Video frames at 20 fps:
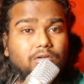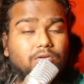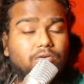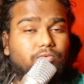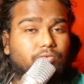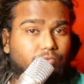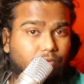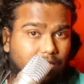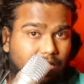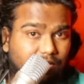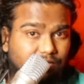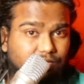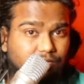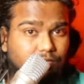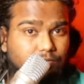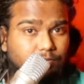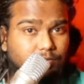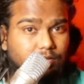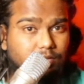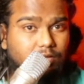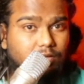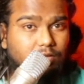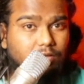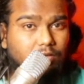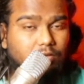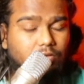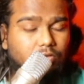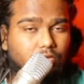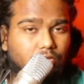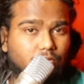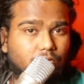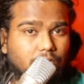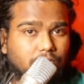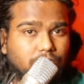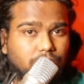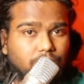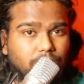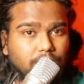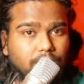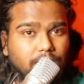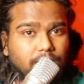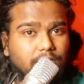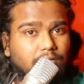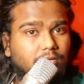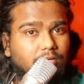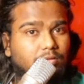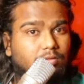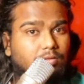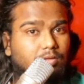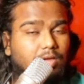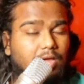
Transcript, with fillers: crashes with the EOS utility